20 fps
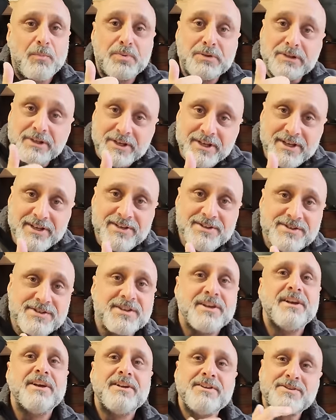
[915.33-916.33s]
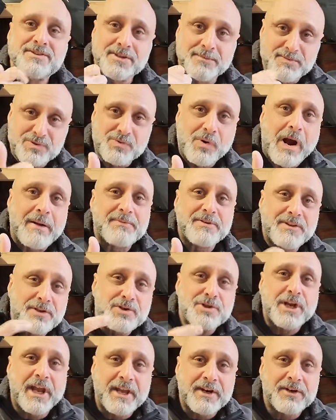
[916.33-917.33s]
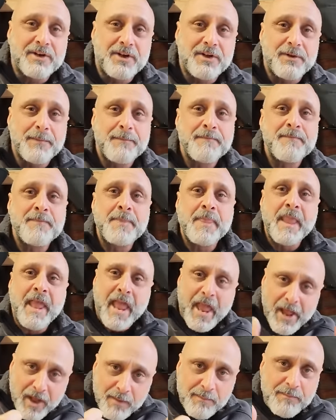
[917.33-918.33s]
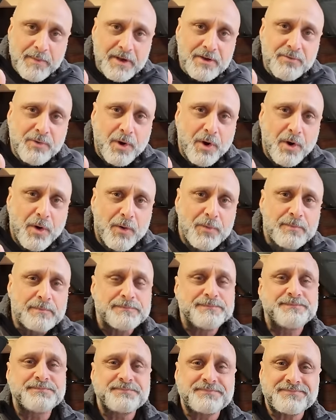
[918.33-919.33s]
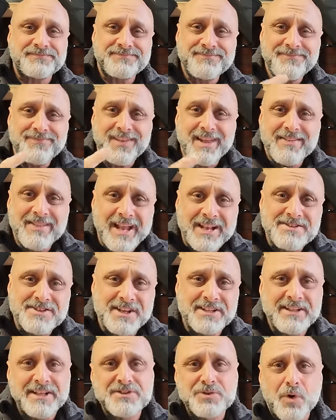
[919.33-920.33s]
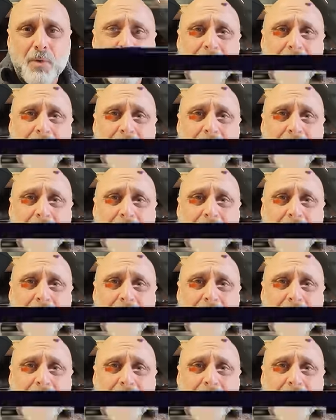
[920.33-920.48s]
please subscribe to the channel, help me grow. That's it, let's go